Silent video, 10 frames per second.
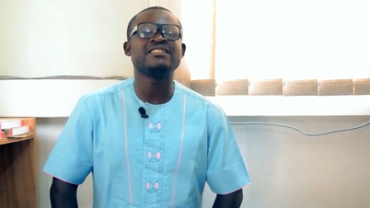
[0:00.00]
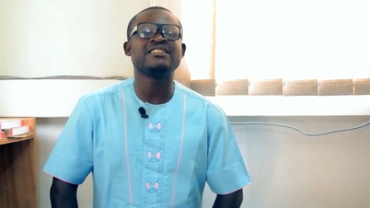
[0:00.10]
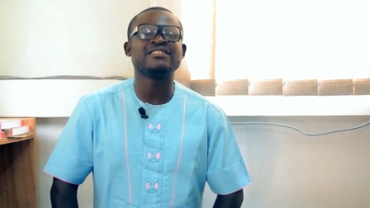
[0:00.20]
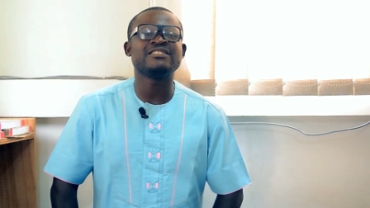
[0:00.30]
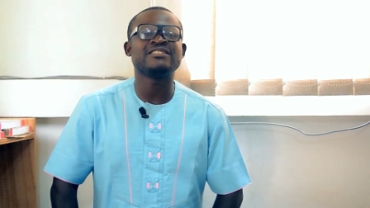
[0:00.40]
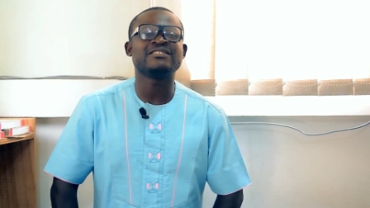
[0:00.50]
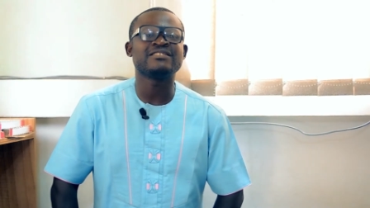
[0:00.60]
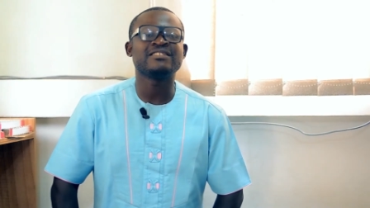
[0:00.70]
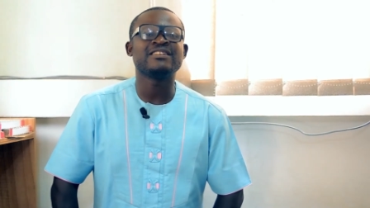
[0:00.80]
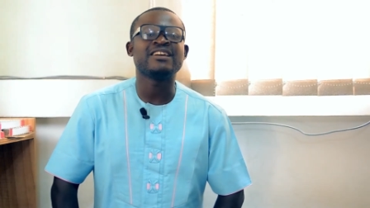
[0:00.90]
education
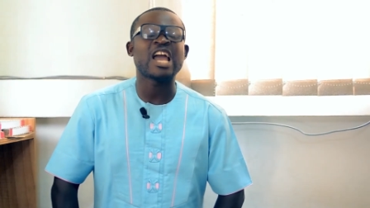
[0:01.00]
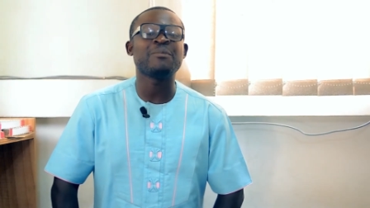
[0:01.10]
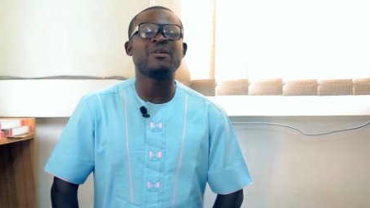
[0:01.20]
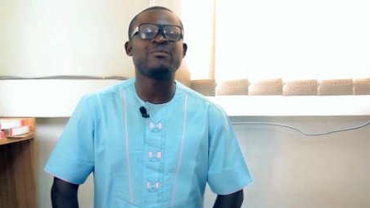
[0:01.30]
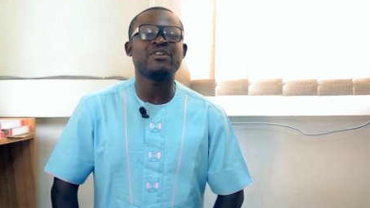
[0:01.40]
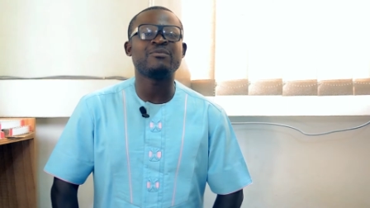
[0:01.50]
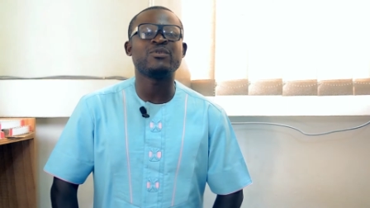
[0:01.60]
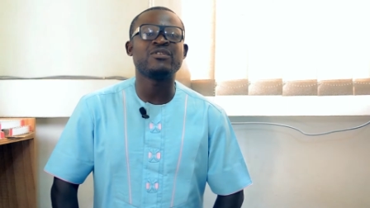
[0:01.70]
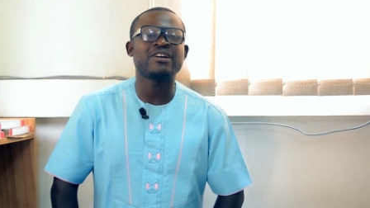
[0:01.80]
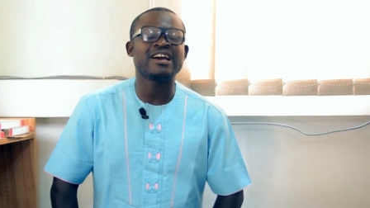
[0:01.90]
a
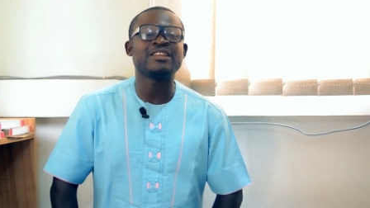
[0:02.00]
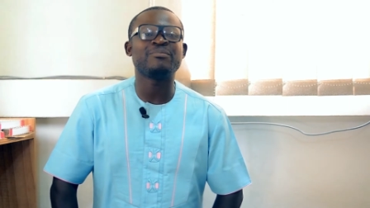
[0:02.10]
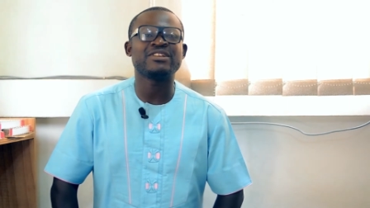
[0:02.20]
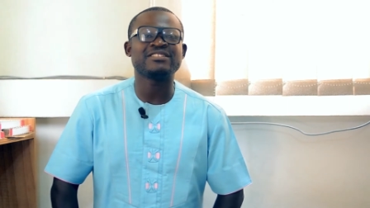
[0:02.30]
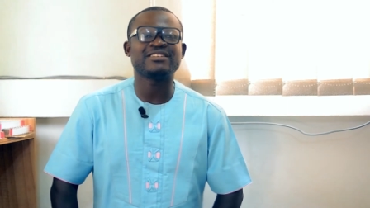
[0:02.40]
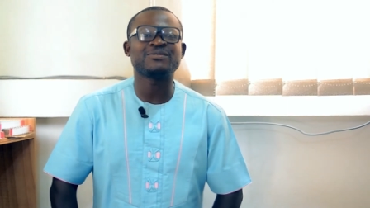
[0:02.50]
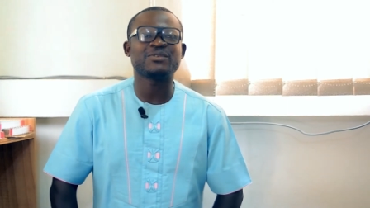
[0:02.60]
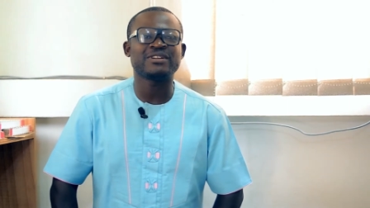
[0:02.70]
memorable and a pleasant